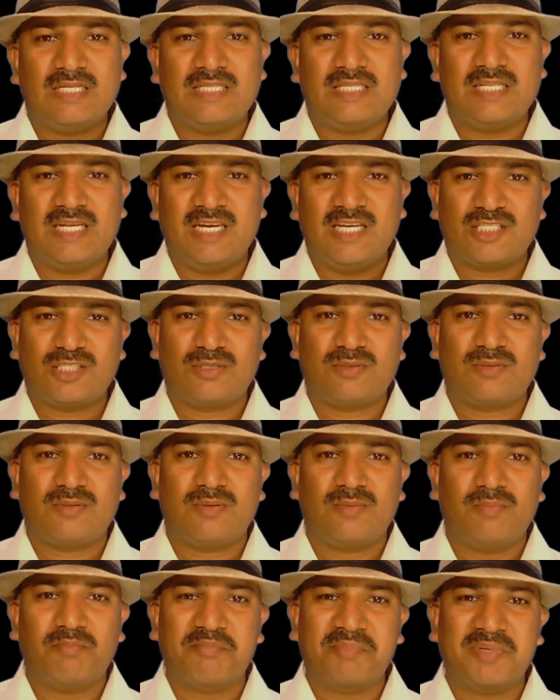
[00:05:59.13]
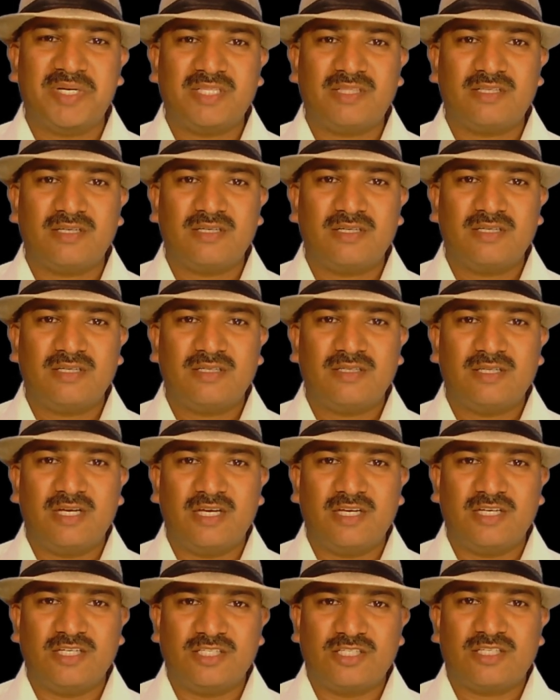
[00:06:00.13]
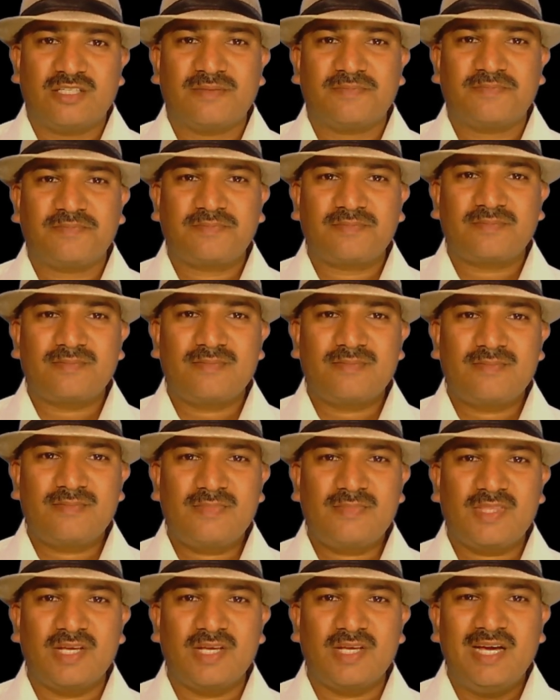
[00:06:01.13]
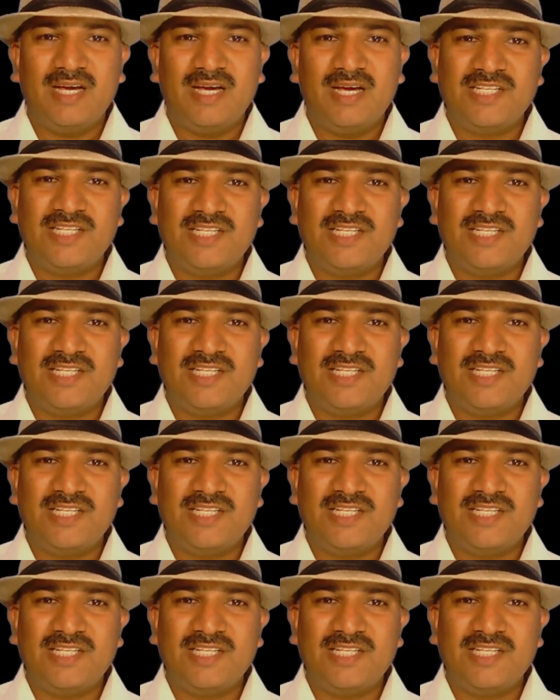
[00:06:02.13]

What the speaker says: The next myth is in